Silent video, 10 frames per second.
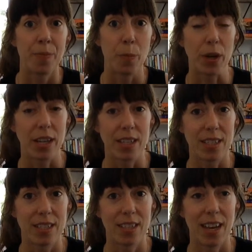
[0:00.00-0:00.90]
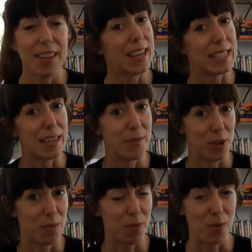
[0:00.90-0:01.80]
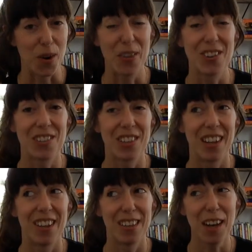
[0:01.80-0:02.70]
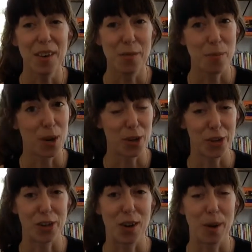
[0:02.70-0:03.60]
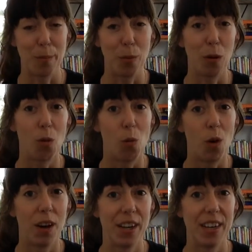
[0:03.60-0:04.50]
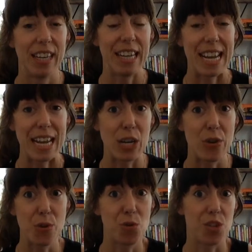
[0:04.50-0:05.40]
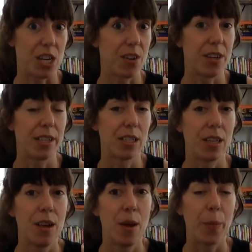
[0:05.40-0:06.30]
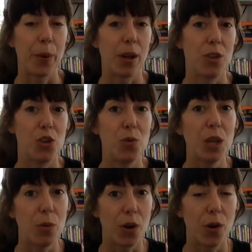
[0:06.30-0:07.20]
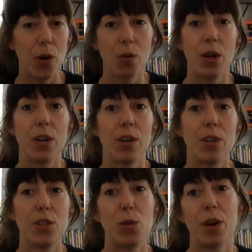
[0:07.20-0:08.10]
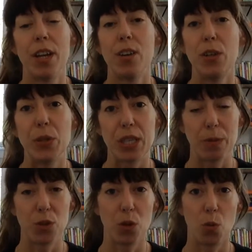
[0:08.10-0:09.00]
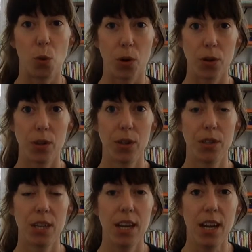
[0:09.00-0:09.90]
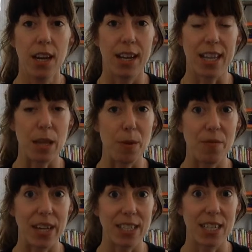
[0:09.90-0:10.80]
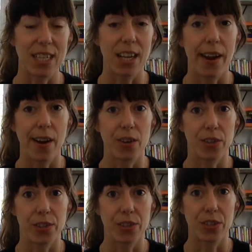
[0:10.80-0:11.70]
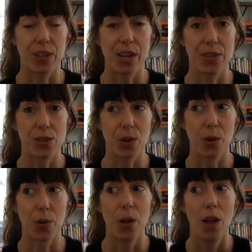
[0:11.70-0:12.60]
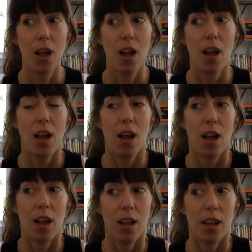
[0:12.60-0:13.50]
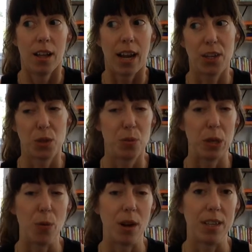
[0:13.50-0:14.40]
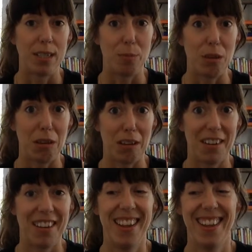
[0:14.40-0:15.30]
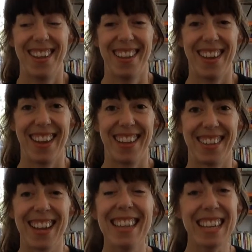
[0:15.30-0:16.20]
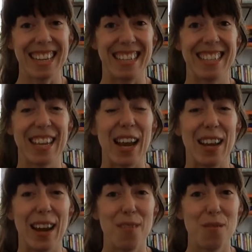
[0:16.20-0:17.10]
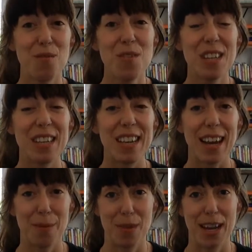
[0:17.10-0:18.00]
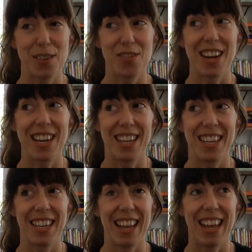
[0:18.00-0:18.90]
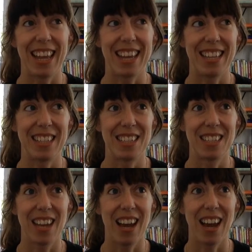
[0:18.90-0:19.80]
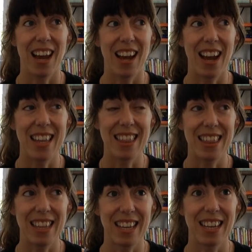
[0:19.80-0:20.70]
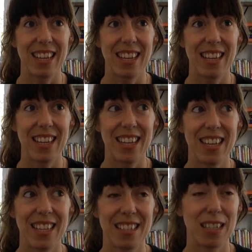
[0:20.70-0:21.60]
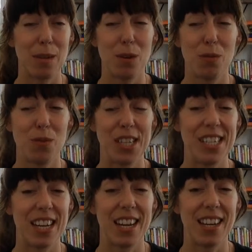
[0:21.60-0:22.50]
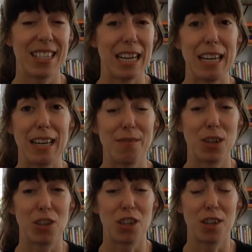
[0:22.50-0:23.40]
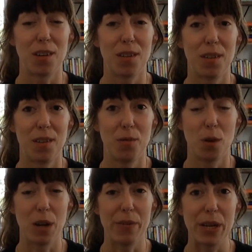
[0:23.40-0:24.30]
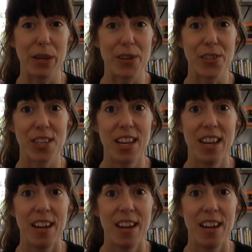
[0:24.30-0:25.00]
Because I think, as I've mentioned before, there's a lot of pressure on a book 1 in a new series because you really want to hook readers, you want to introduce them to the world, get them invested in the characters. And so I just really want it to be good. And I think it is. I really had a blast writing it, and I think it's going to be a really exciting adventure for my readers.